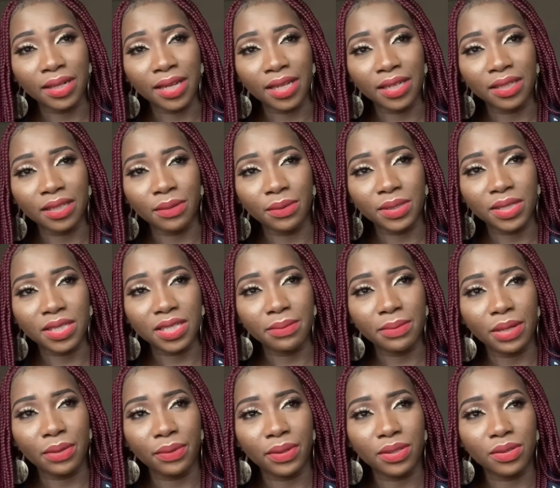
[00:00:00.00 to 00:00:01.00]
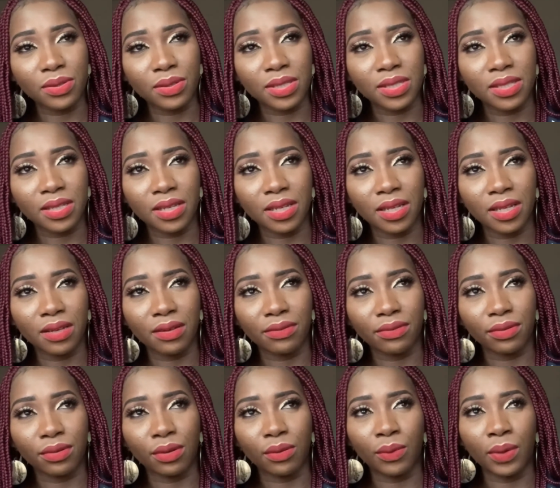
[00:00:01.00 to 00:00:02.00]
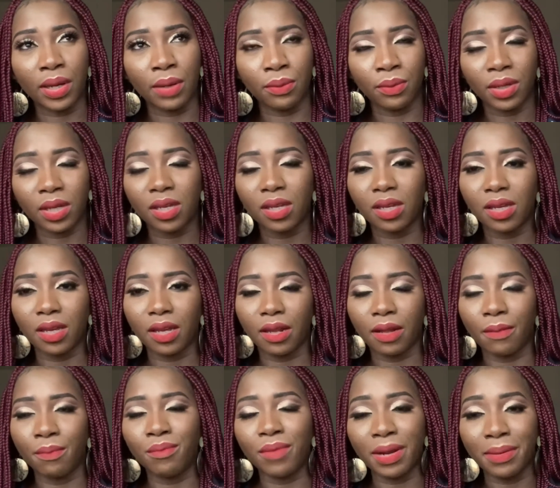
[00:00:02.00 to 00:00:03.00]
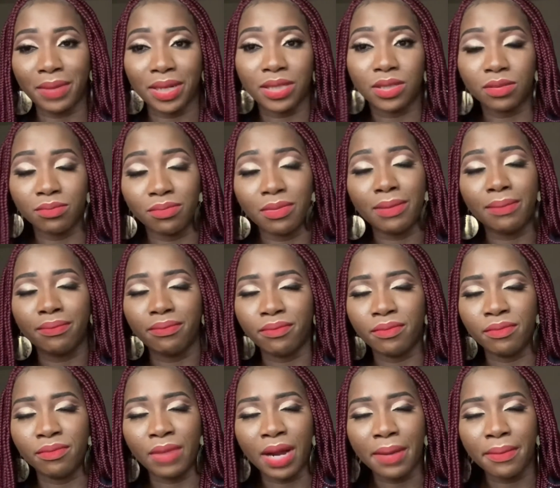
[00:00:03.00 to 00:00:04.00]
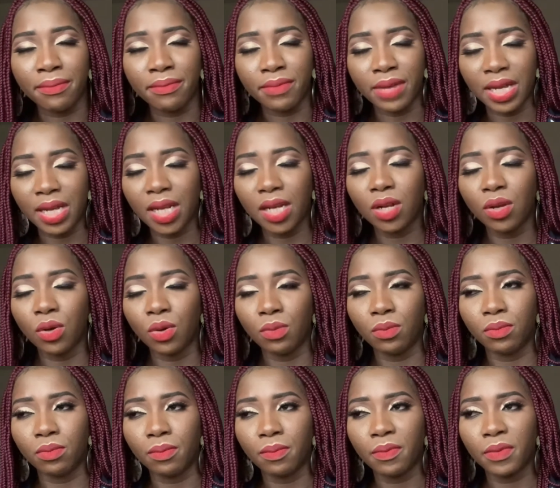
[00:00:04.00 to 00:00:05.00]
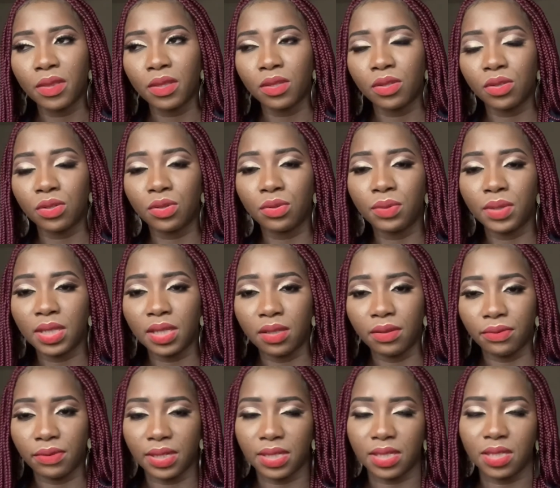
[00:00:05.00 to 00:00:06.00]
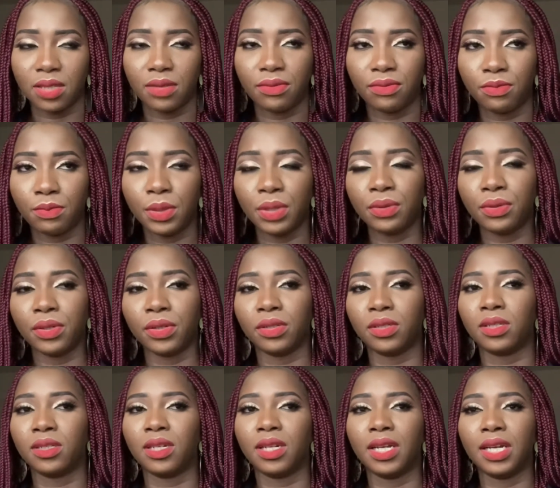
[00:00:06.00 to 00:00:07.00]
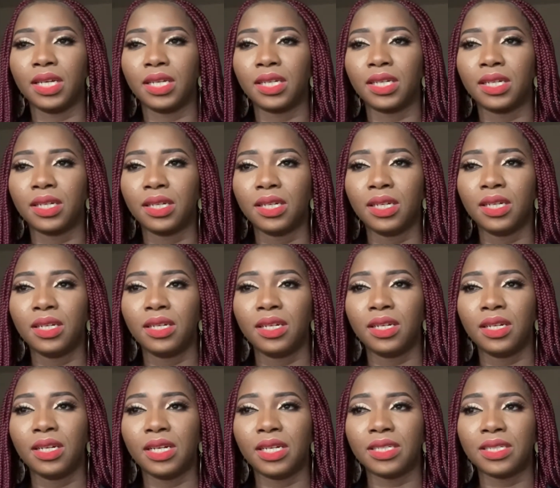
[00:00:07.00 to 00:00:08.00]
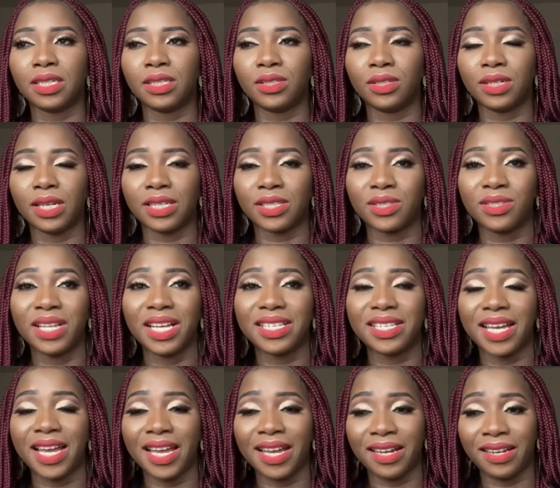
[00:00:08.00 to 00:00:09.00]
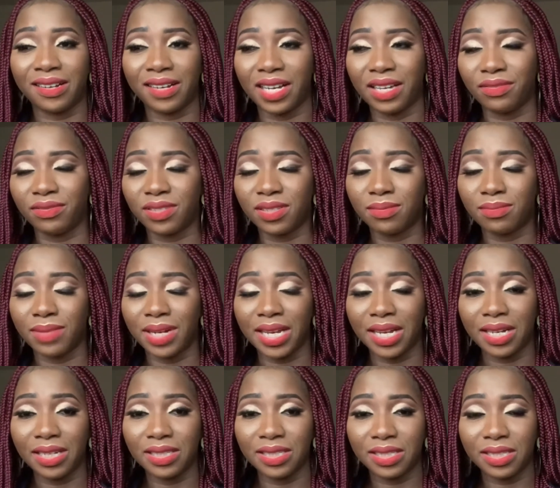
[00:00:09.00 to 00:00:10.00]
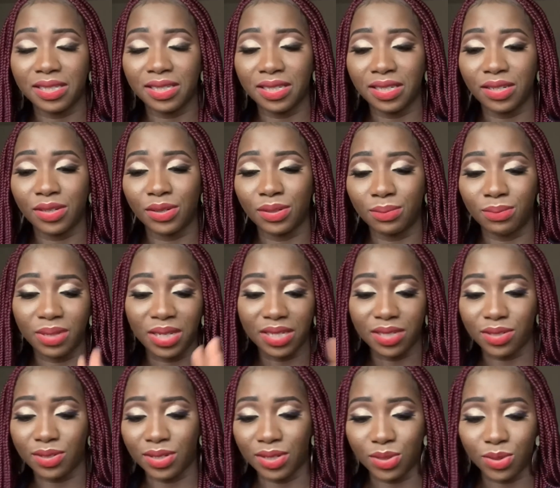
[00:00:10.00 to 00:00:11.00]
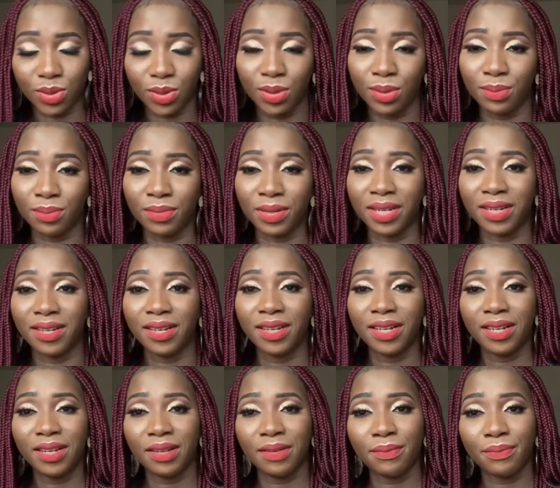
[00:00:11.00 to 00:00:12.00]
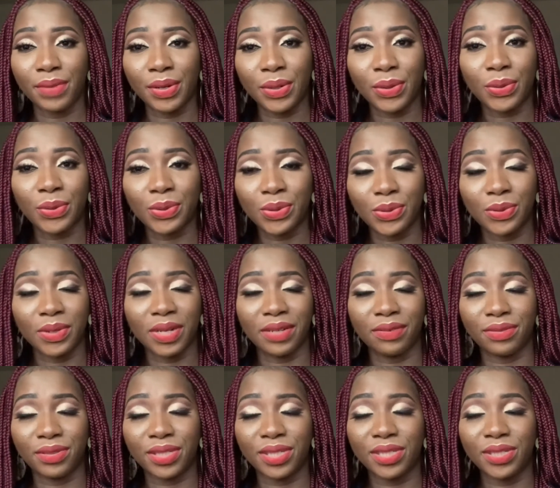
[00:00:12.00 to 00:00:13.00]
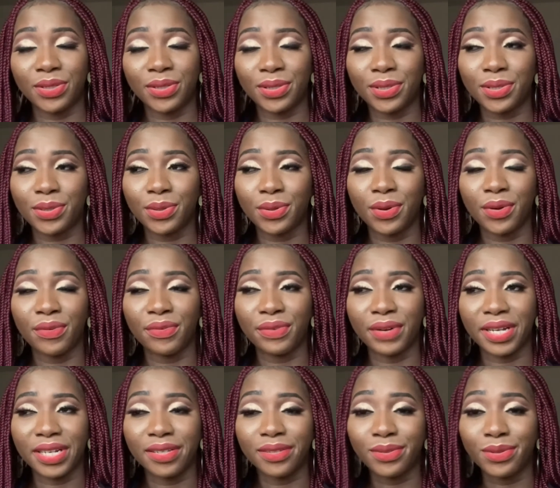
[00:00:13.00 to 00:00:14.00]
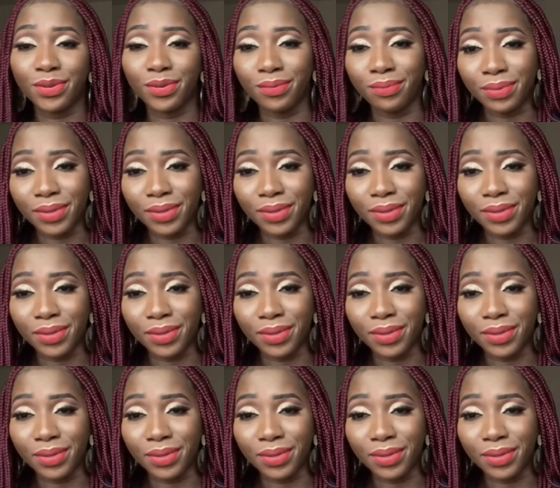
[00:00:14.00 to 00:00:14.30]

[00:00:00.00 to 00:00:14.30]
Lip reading: was a time I went to stay for a week in my maiden home during the festive period. Like as soon as I arrived, my auntie, God bless you, Auntie Olumna, my uncle's wife, she just took over Zubi.